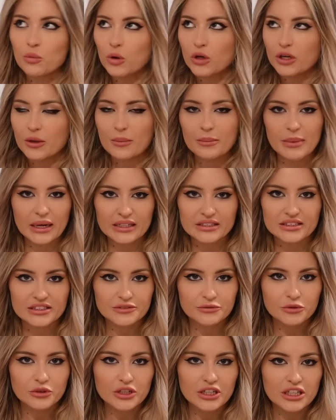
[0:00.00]
want a
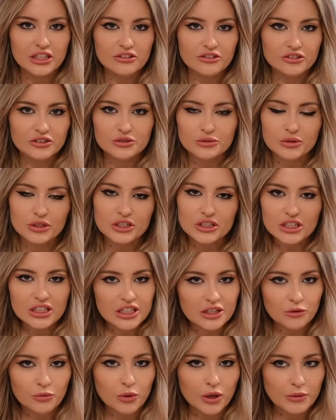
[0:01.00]
massive one either. I just wanted a
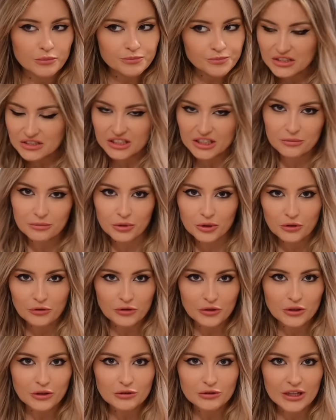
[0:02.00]
little one so I can put a
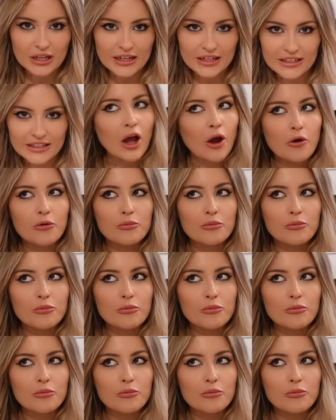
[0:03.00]
few like